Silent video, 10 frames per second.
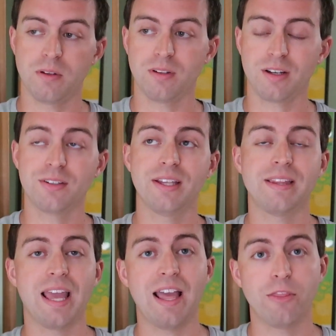Luckily,
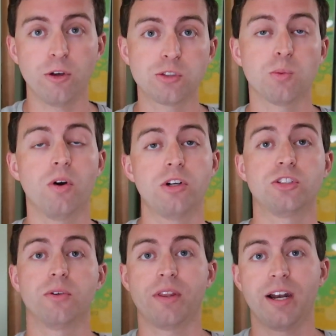they had those water,
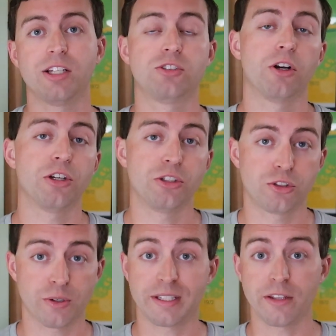so then I
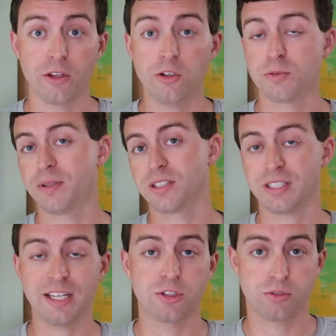started drinking those,
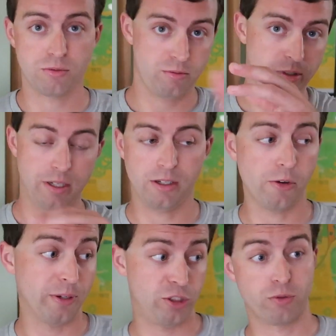because I
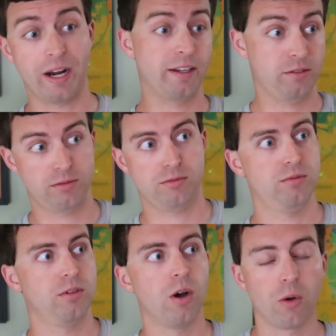already drank
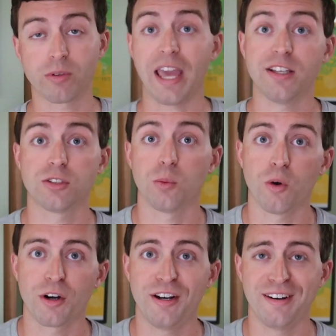a whole case of
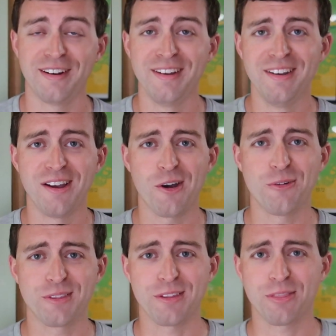water
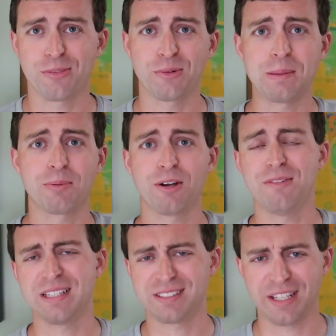over the 3
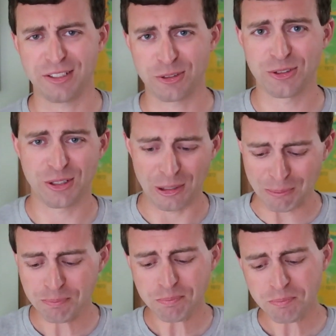previous days or so.